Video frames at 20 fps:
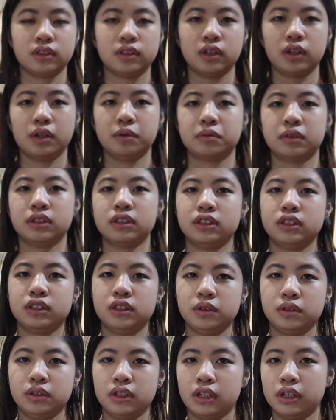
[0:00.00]
So I'm gonna
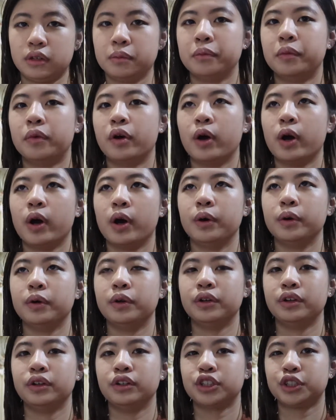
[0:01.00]
do like
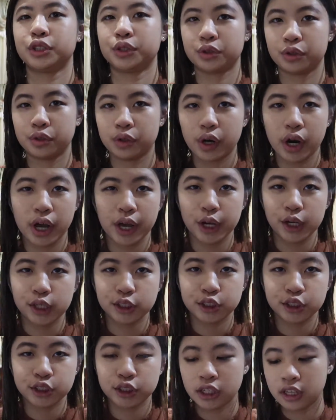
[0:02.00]
brownish,
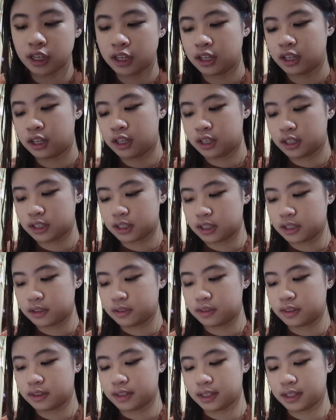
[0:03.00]
reddish kind
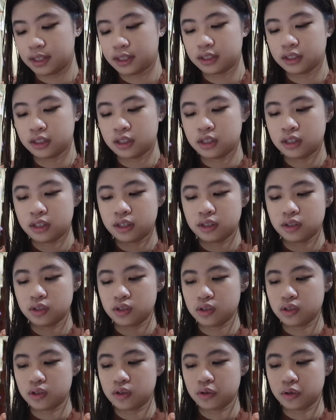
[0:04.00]
of thing.
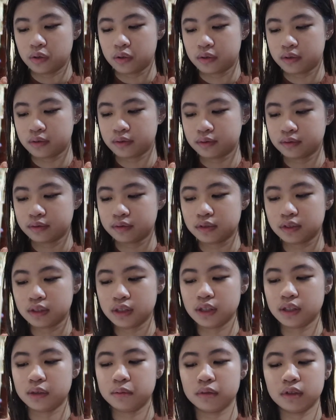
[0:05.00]
So
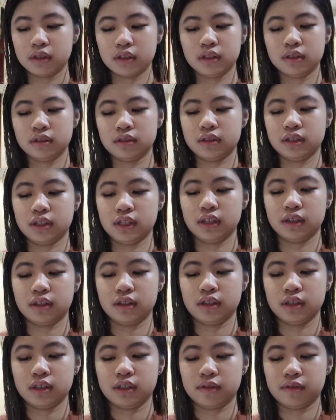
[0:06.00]
I'm gonna take
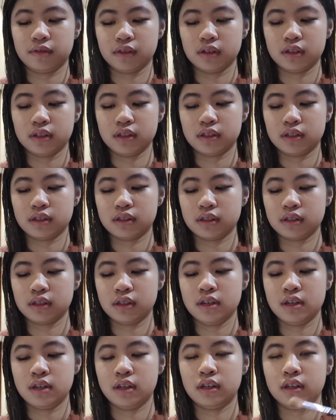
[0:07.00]
this first.
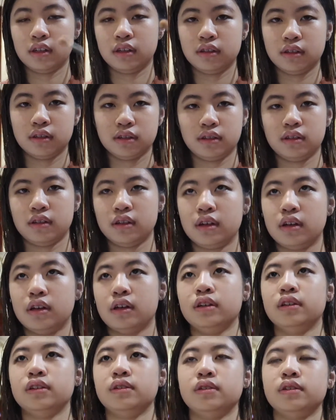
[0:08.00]
I
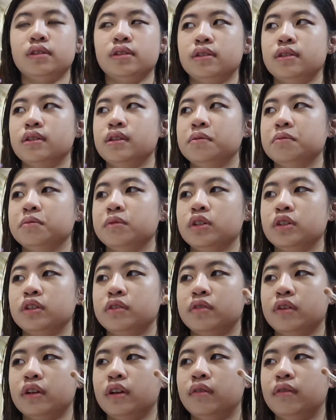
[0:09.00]
use the same brush
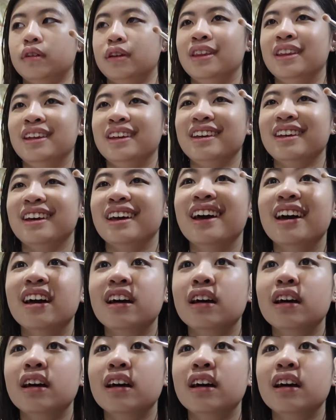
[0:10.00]
for everything.